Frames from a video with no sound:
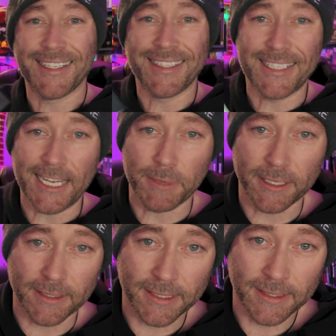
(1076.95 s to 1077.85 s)

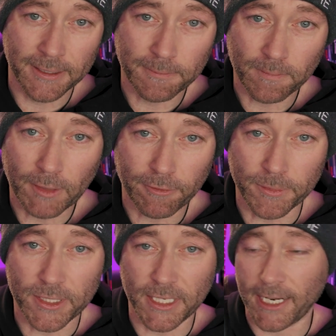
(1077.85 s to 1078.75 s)
Demons
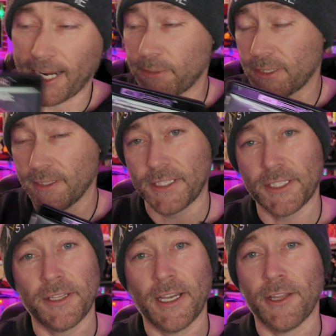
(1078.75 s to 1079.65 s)
from Synapse. This
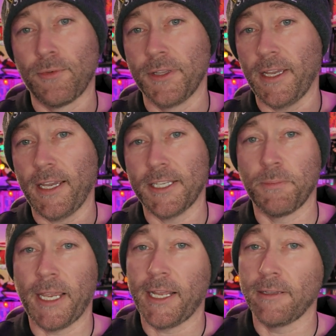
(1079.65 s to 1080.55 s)
is another one that has
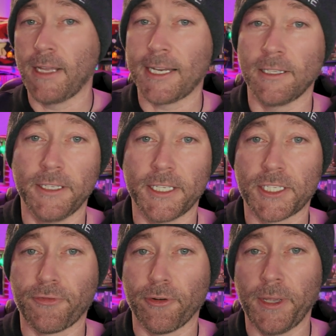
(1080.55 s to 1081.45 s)
made a lot of
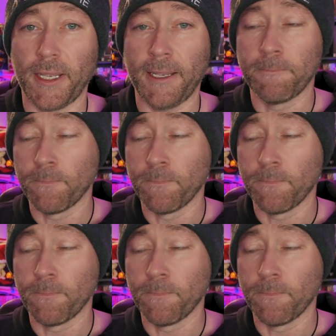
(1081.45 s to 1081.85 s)
lists for me.